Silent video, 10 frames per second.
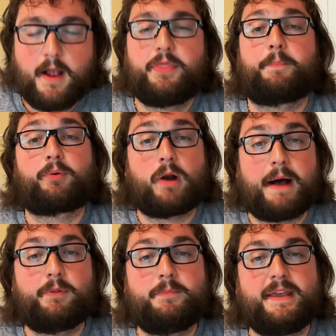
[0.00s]
The
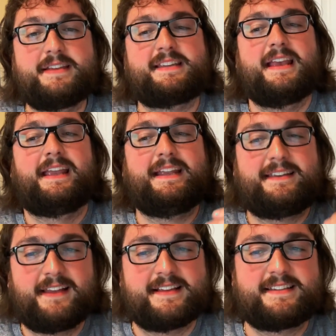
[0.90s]
problem is he
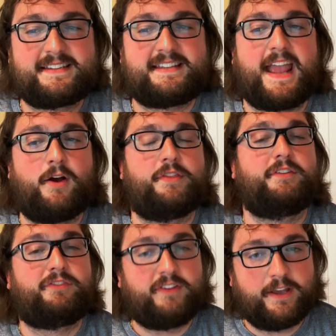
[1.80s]
doesn't stay on
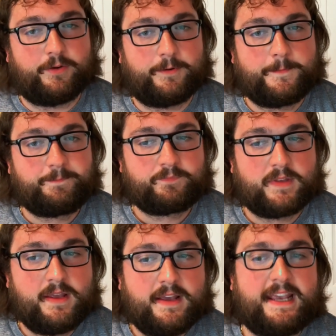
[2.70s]
the field.
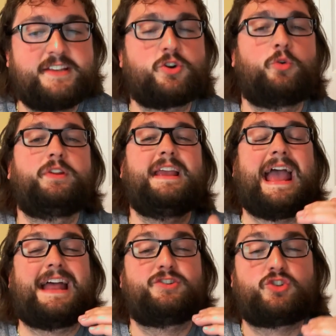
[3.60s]
He's only
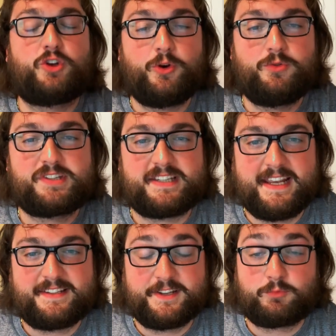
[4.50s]
had 2
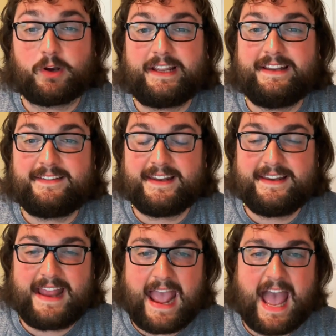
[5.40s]
seasons where he
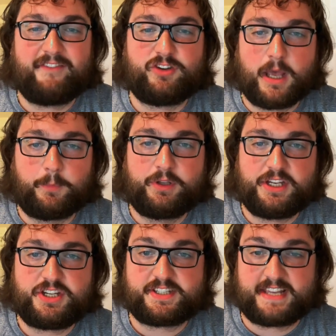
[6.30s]
didn't have
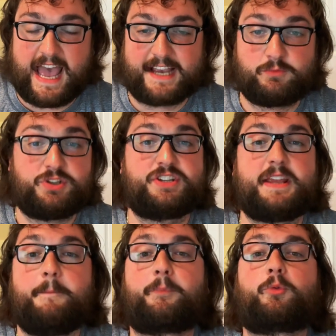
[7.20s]
double-digit sacks, which is
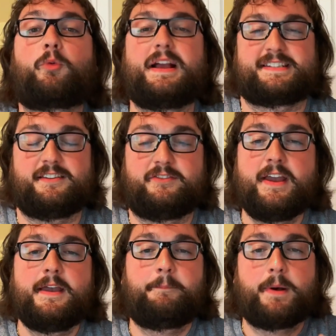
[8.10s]
impressive.
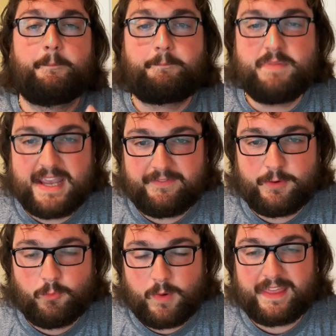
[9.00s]
But
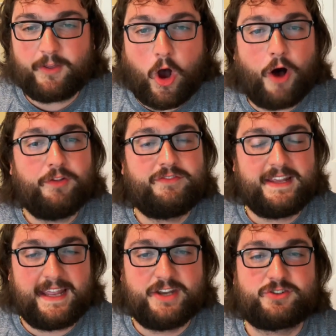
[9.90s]
even with all of the
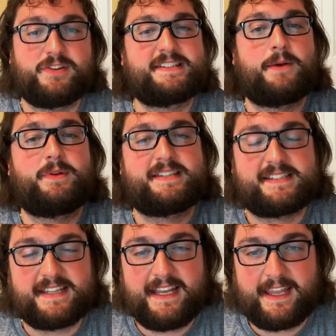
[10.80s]
injuries that we
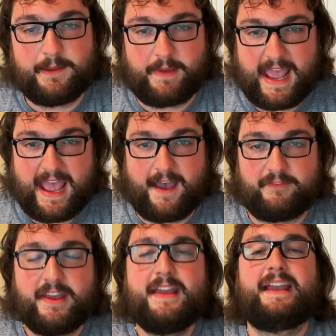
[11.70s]
see him
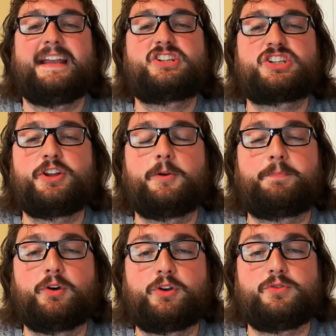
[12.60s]
have, he still
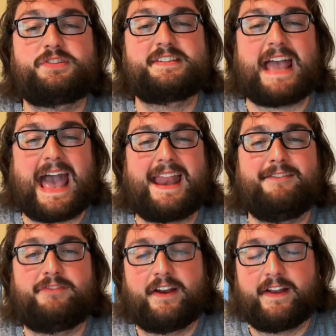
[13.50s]
produces at a
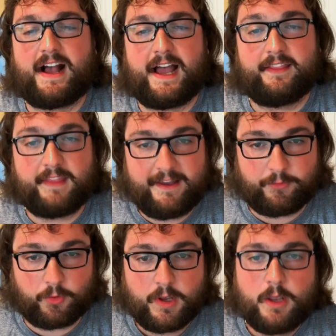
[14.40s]
very high
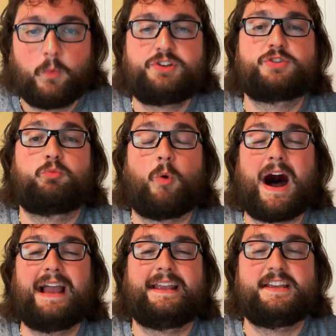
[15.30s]
level, which is
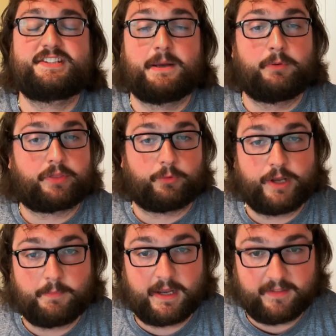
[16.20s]
why he's number
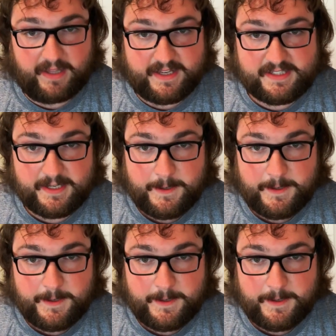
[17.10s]
3 on my list.